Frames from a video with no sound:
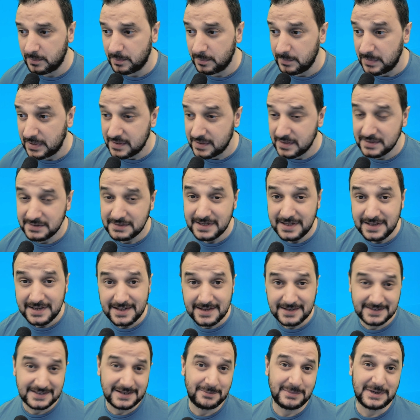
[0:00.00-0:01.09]
because
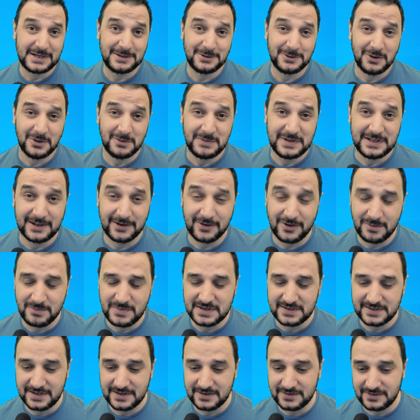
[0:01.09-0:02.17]
somebody told me in the comment
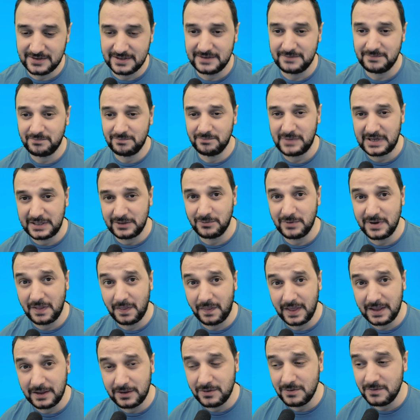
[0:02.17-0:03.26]
section, by the way,
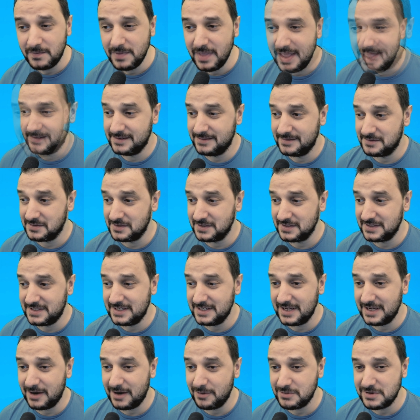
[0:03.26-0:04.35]
thank you. I'm going to see
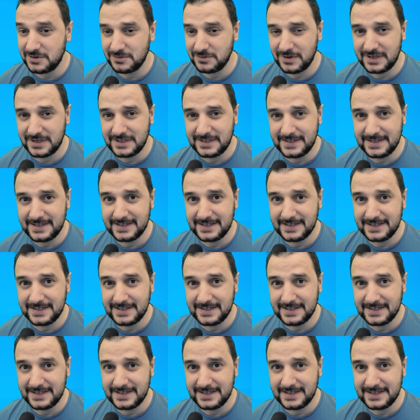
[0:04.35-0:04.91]
how it's running